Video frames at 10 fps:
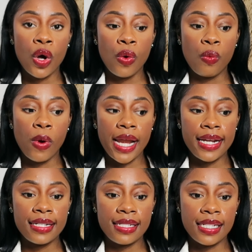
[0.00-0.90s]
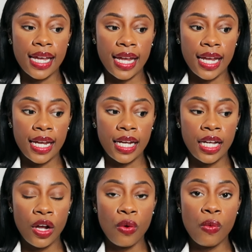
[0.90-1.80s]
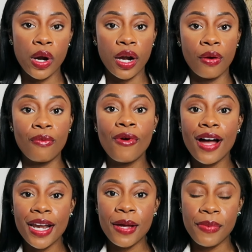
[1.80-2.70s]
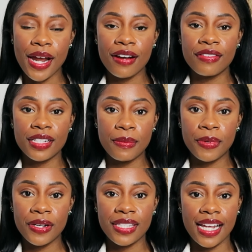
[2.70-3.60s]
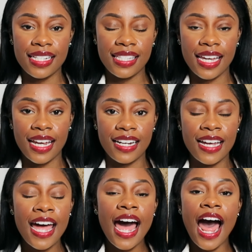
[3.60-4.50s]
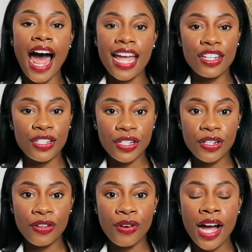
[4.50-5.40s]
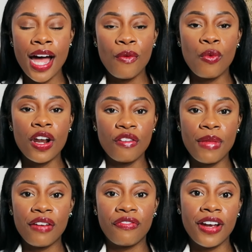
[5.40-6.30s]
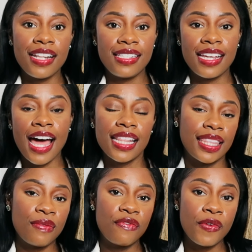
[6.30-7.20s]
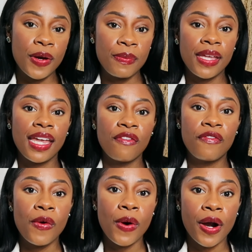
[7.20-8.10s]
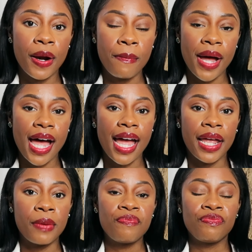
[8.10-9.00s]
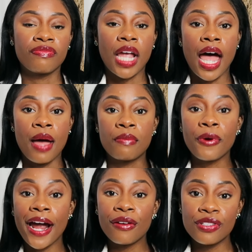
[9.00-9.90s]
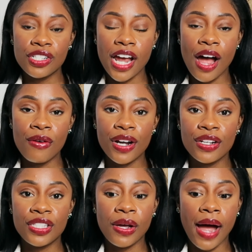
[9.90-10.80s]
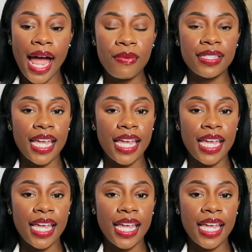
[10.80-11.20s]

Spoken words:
wedding day were, one, a pair of slippers that said I do. One of my friends got them for me for my bridal shower, so I was